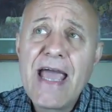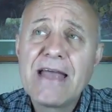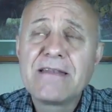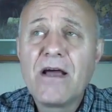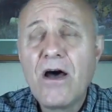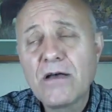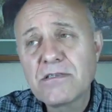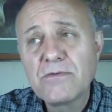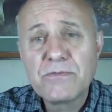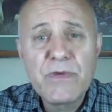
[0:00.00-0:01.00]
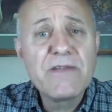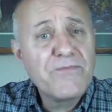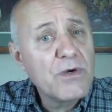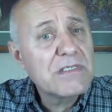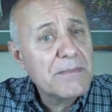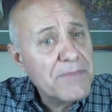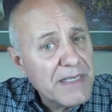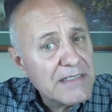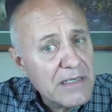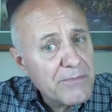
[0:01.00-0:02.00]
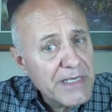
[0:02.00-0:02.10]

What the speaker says: and also reinforce some things